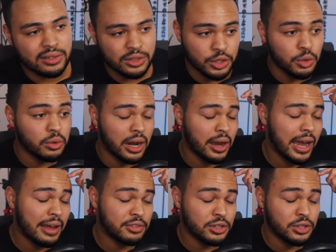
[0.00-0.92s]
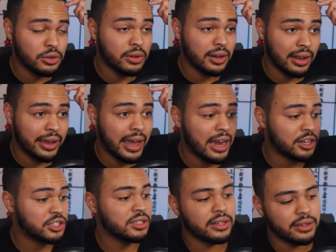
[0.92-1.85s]
do what I have to do and like
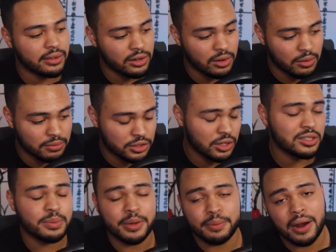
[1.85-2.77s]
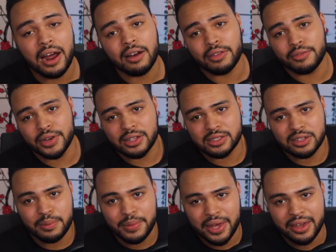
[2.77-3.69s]
actually, you know, start to be proud of the videos I'm
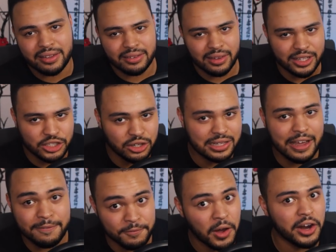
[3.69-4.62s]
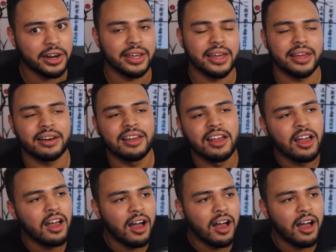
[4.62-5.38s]
gonna make and like start to have fun again,